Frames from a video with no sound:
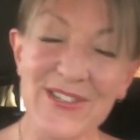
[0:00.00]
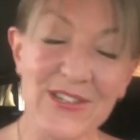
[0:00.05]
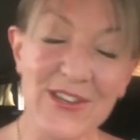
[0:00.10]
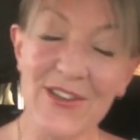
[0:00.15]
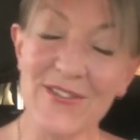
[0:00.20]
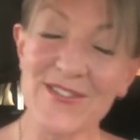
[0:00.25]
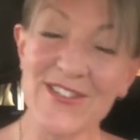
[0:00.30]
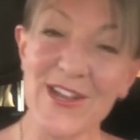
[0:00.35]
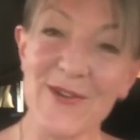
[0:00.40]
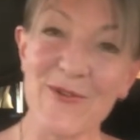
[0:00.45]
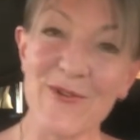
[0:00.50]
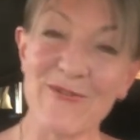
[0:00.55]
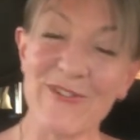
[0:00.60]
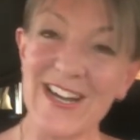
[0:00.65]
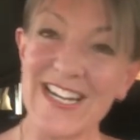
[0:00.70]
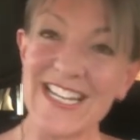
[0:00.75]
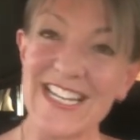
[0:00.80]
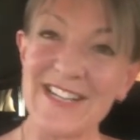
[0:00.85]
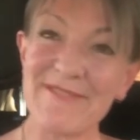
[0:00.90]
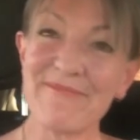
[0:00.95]
so
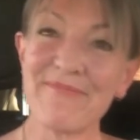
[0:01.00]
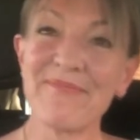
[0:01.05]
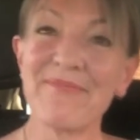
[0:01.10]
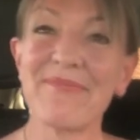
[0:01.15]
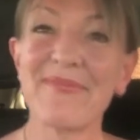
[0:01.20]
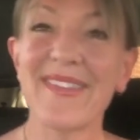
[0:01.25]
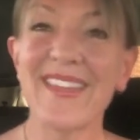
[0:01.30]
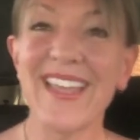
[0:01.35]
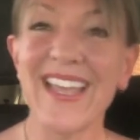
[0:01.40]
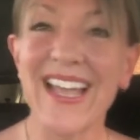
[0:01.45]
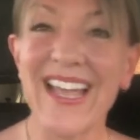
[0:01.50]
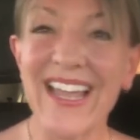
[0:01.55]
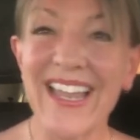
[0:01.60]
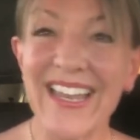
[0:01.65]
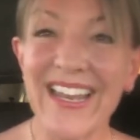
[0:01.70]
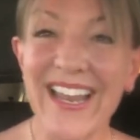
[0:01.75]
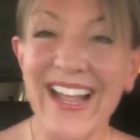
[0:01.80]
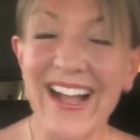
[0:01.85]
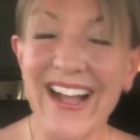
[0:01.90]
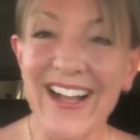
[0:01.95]
already,
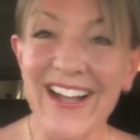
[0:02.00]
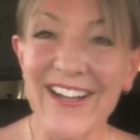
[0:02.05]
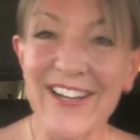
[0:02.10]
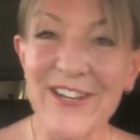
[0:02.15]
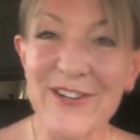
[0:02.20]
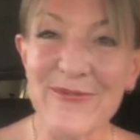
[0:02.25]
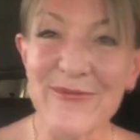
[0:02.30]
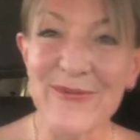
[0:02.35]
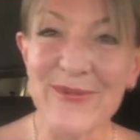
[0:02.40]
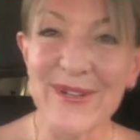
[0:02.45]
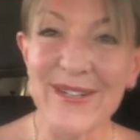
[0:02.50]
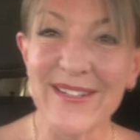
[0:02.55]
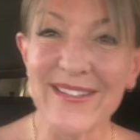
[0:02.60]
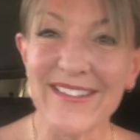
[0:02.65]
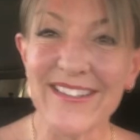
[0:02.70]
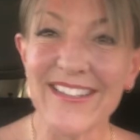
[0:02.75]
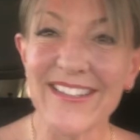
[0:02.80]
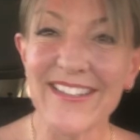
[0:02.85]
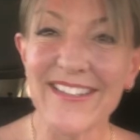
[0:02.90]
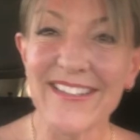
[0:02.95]
and I
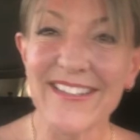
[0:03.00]
will